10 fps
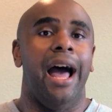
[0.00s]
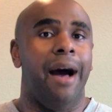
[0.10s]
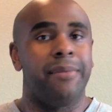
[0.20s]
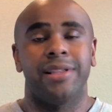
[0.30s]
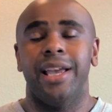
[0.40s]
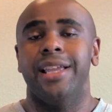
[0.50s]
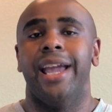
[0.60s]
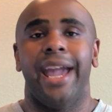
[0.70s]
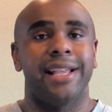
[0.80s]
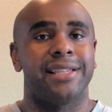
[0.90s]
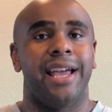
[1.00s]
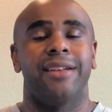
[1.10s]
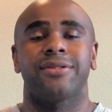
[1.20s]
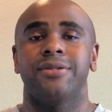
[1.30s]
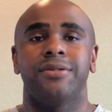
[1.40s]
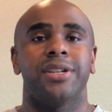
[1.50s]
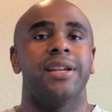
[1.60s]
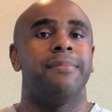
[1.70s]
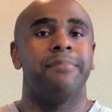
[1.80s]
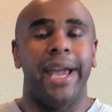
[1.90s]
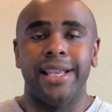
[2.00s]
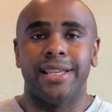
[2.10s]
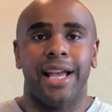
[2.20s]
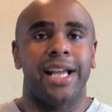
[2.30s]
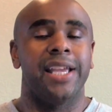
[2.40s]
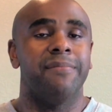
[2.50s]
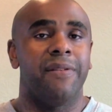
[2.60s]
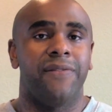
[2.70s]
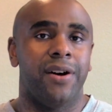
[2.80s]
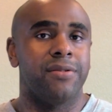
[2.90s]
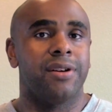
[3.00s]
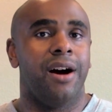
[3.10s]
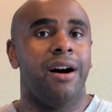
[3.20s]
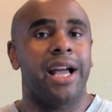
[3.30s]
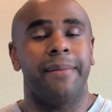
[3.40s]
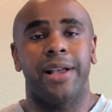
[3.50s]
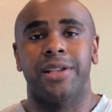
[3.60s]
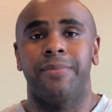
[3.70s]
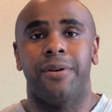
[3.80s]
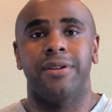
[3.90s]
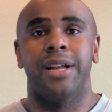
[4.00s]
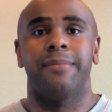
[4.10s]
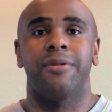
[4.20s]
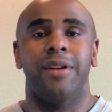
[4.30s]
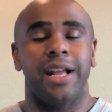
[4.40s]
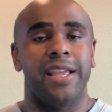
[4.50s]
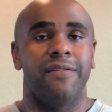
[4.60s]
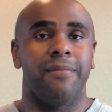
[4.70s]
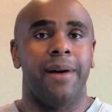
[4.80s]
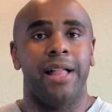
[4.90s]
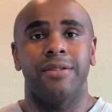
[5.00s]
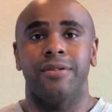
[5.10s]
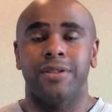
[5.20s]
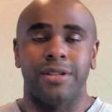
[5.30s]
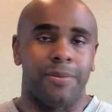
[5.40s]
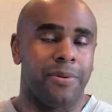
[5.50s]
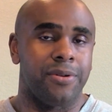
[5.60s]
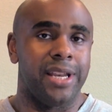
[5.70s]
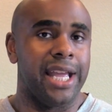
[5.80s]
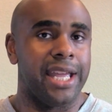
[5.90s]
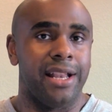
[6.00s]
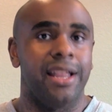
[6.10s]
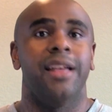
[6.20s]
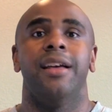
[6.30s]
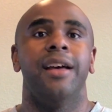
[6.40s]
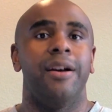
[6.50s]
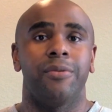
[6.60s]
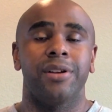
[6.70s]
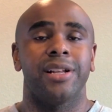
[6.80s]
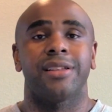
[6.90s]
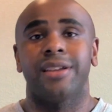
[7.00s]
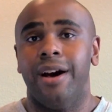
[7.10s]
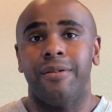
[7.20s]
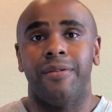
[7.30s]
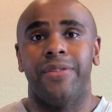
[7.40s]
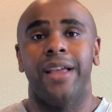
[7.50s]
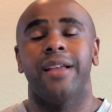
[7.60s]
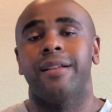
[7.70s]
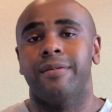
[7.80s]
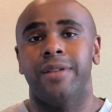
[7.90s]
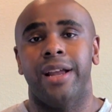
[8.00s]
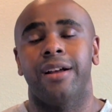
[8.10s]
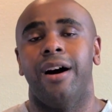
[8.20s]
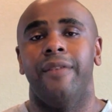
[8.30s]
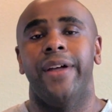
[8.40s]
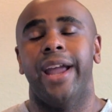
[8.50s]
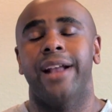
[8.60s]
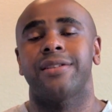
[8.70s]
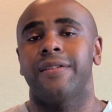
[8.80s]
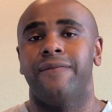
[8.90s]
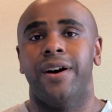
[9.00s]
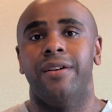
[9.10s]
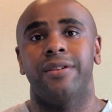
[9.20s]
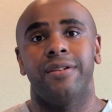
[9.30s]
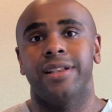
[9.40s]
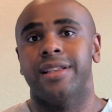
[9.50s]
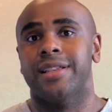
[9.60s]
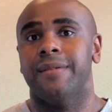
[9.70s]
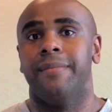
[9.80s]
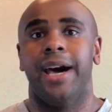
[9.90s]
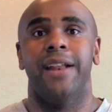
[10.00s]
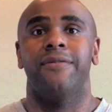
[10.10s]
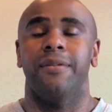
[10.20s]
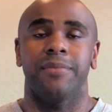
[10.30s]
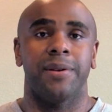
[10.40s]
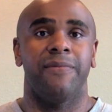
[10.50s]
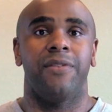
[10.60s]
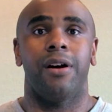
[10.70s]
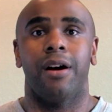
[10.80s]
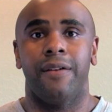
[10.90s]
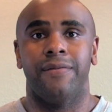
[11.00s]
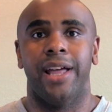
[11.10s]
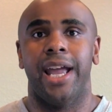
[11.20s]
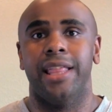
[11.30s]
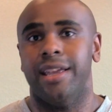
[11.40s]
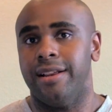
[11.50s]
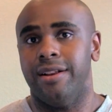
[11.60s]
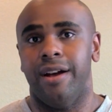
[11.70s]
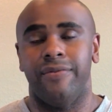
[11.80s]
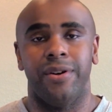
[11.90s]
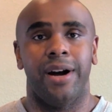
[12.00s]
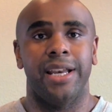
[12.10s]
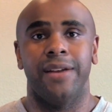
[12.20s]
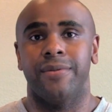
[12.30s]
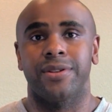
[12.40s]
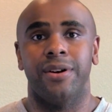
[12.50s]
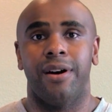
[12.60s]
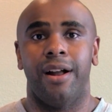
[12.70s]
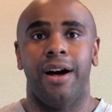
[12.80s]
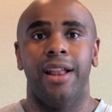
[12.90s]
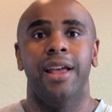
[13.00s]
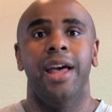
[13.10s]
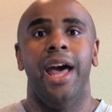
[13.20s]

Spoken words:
I'm going to tell you, hands down, Schoology, amazing. I give them a phone call. I got my support number. I give them my little support ticket. We're good to go. They answer the phone. There isn't somebody from some far off land that have no idea what's going on.